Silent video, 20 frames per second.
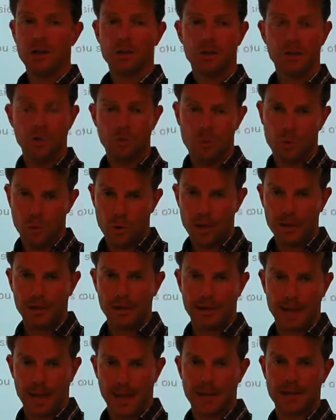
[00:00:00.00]
you will
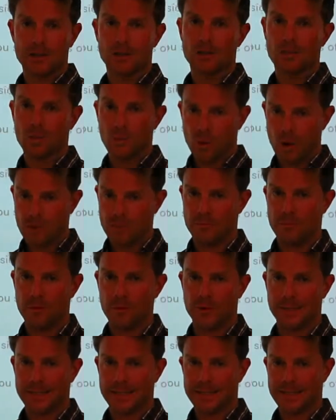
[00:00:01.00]
get 1
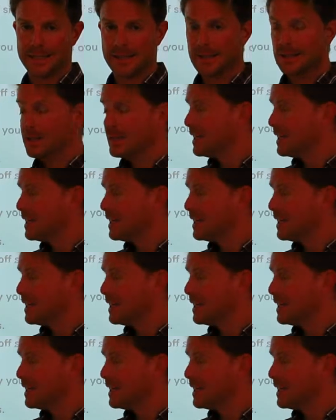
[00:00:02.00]
point.